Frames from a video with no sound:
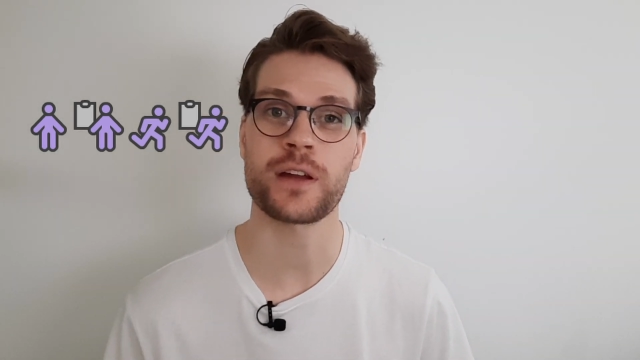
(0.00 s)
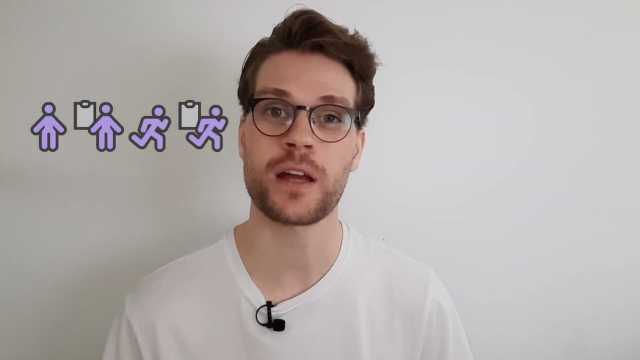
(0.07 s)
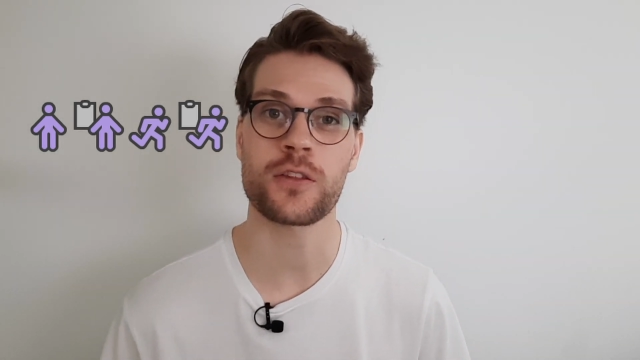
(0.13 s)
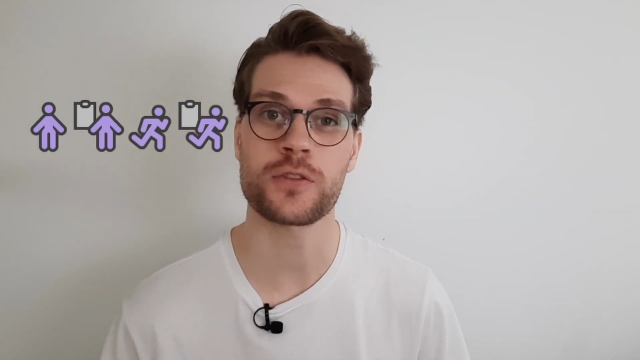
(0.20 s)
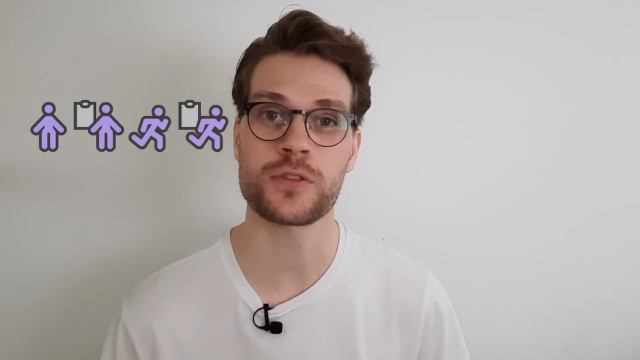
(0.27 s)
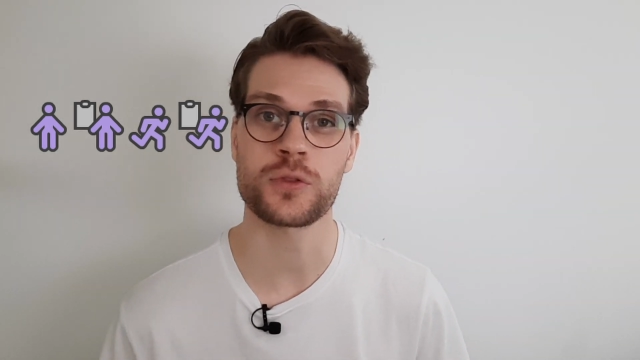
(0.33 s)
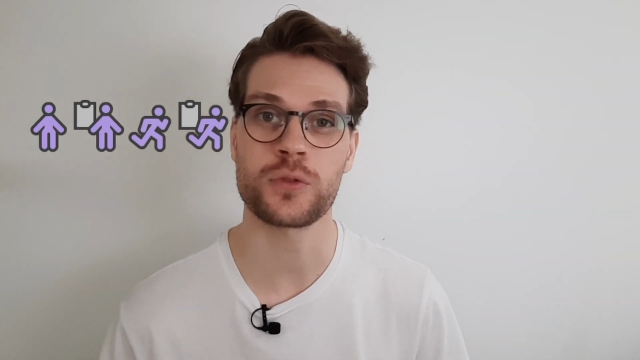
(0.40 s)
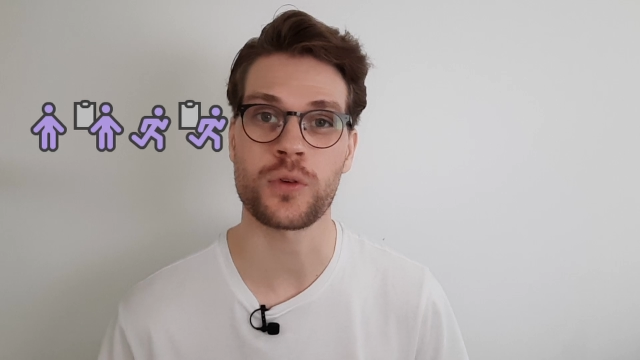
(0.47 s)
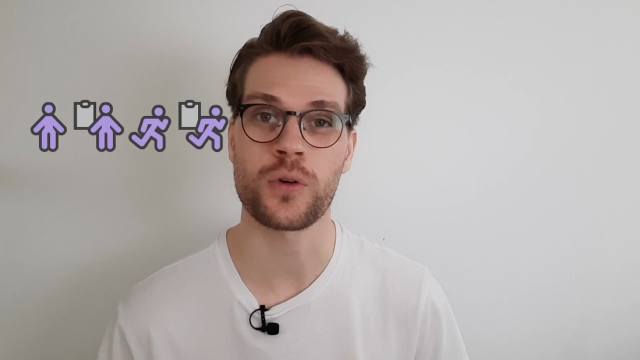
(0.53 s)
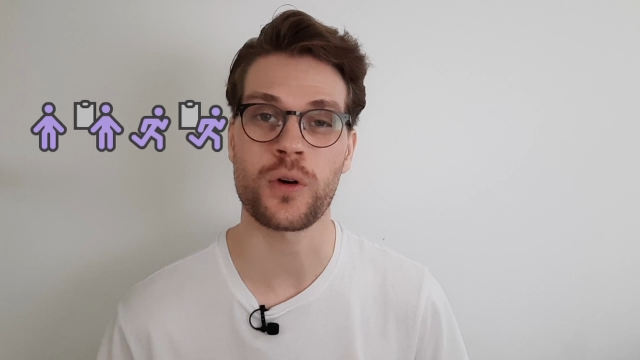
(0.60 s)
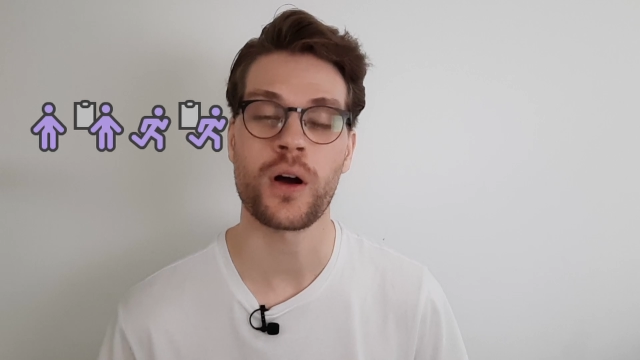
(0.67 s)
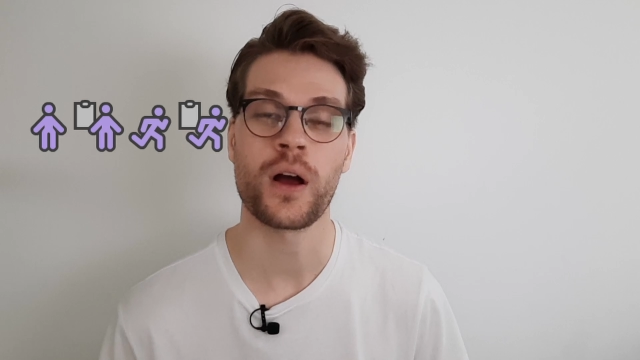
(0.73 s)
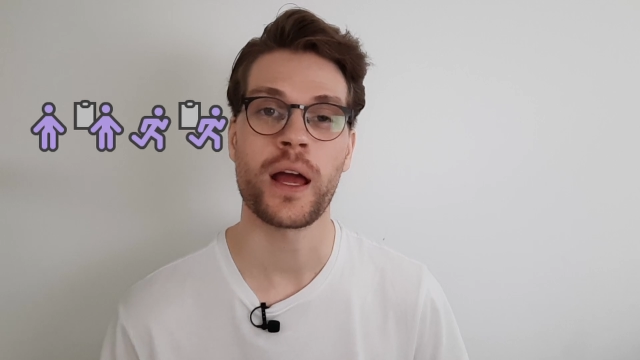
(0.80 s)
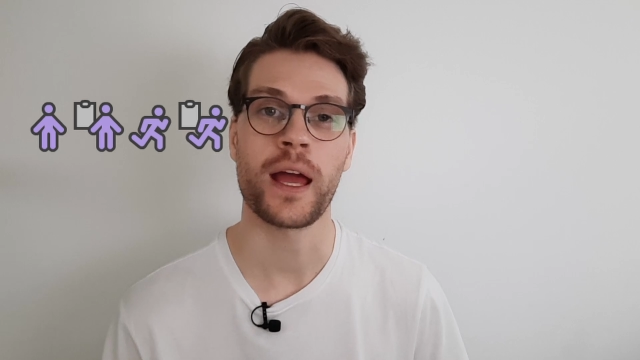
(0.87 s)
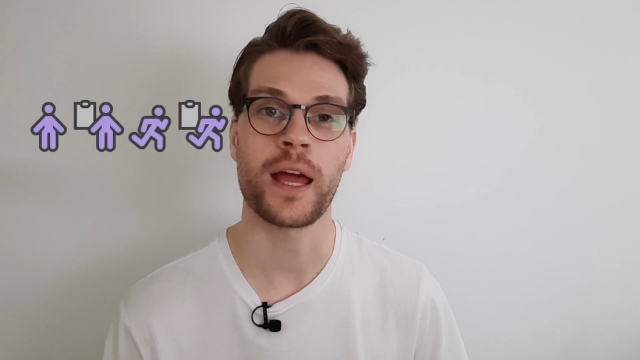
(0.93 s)
other tool
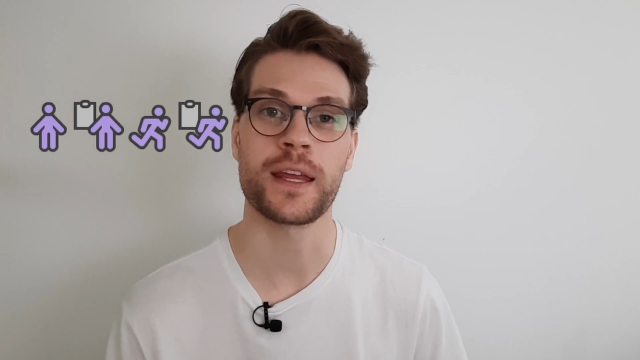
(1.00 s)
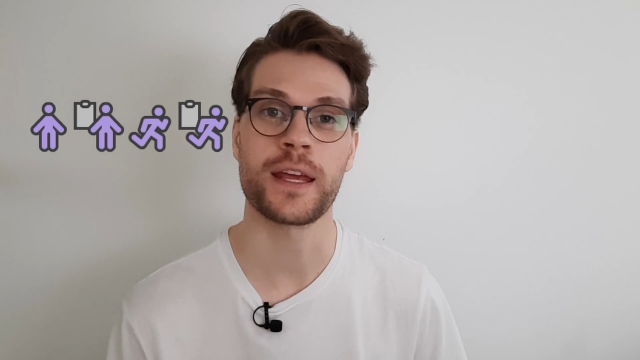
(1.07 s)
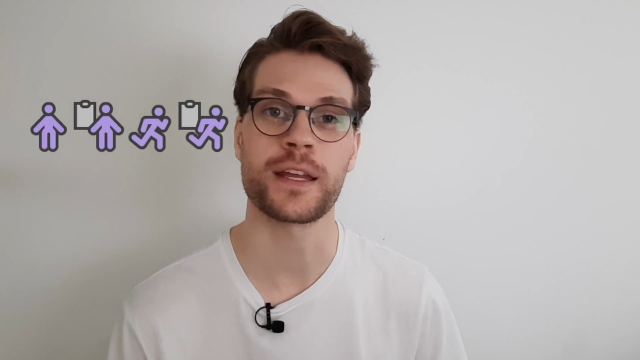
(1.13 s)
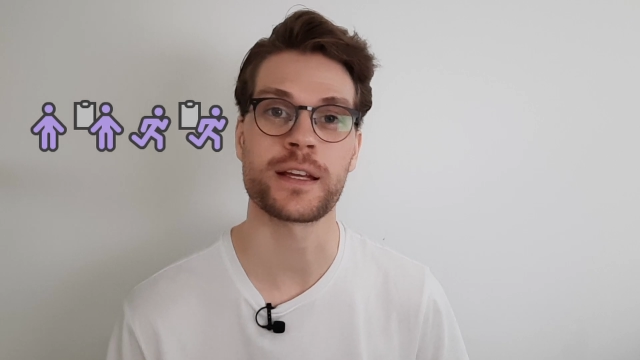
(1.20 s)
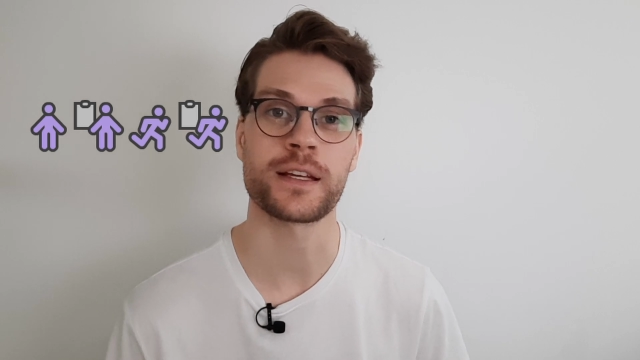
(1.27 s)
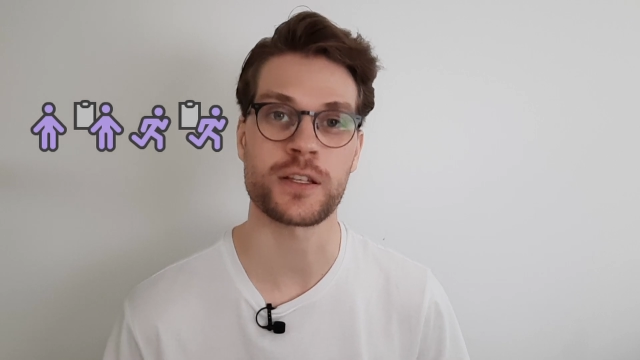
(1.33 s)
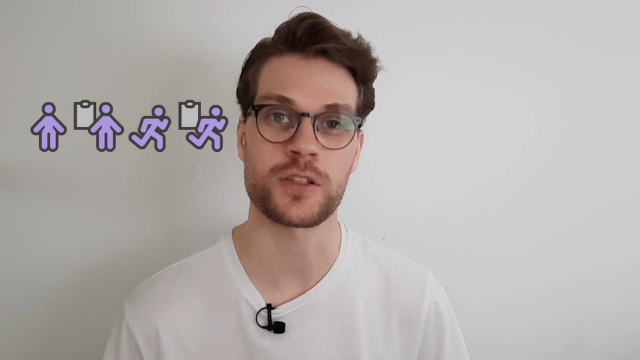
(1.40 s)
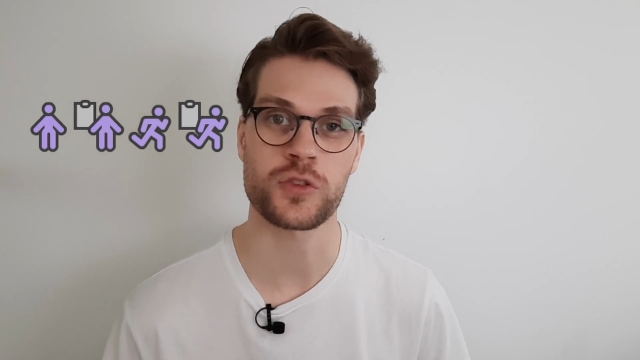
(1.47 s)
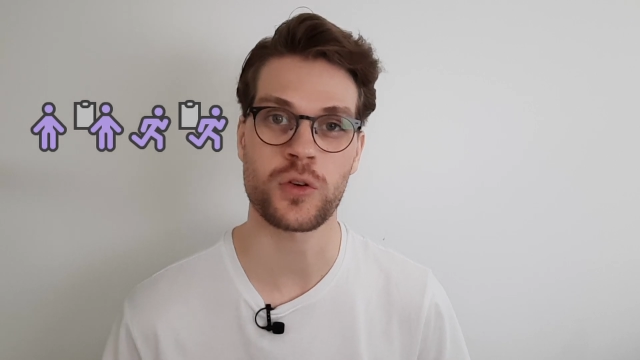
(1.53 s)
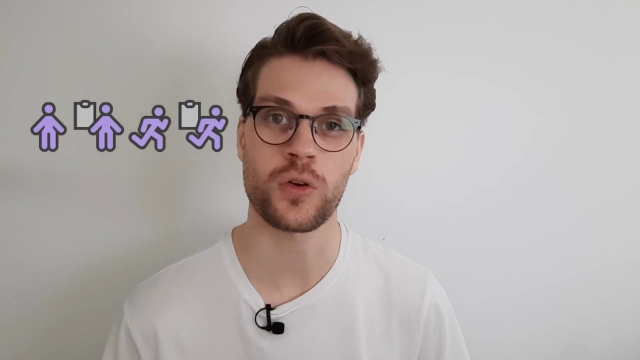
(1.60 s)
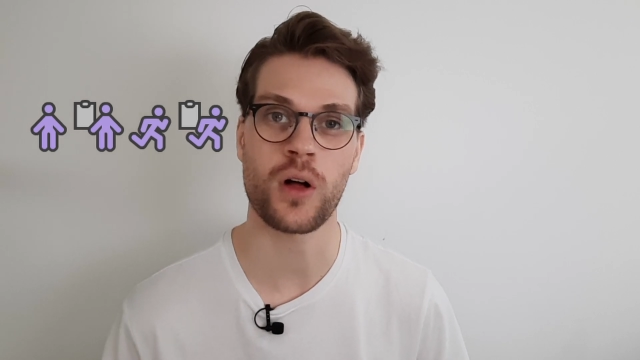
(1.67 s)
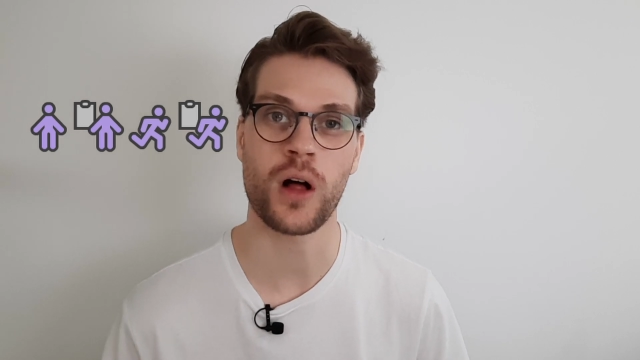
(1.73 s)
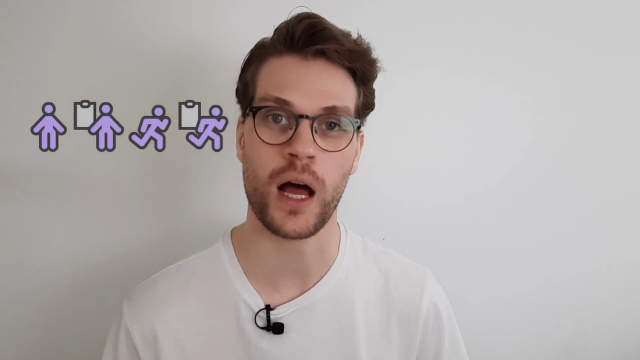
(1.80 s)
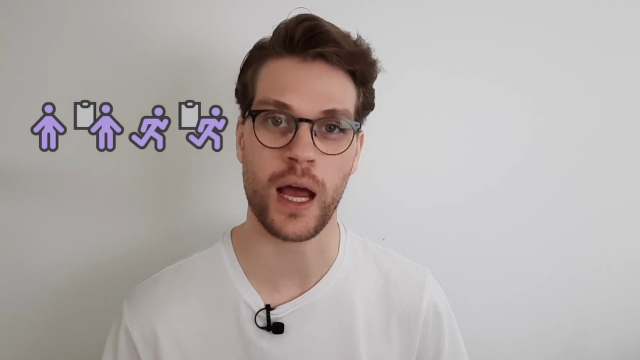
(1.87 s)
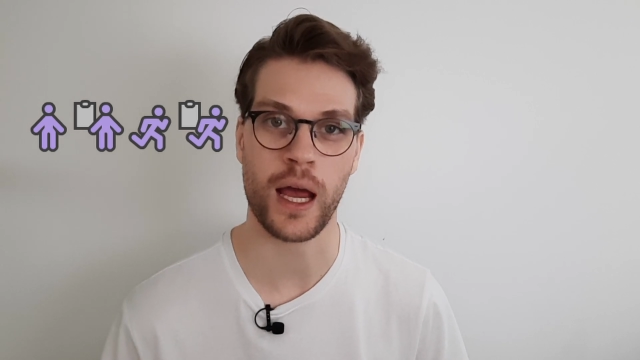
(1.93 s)
and hitting
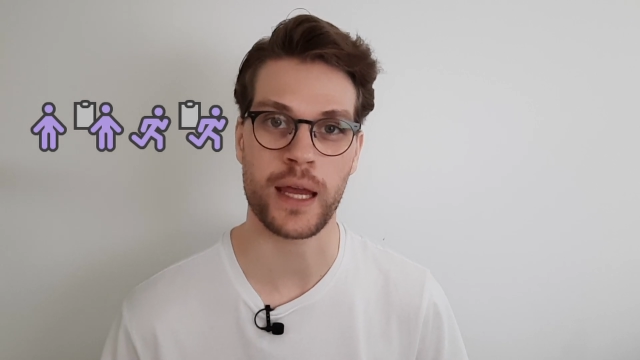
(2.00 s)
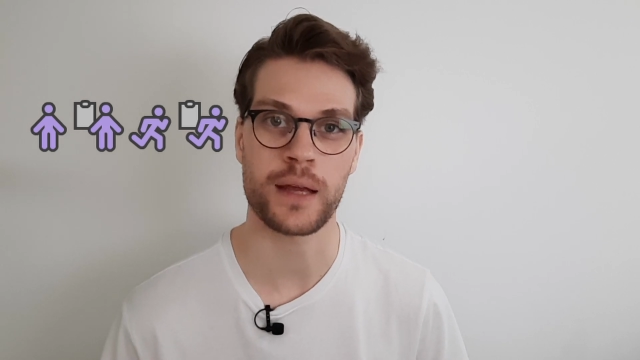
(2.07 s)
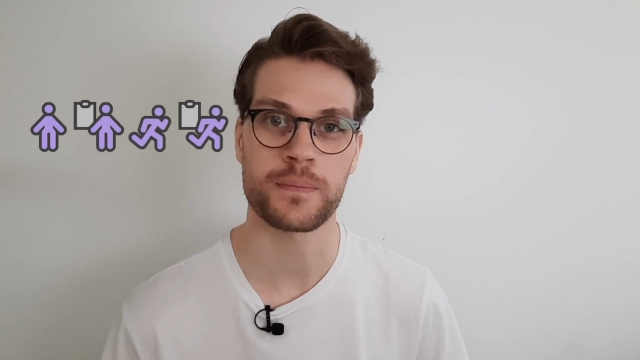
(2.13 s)
Ctrl-I.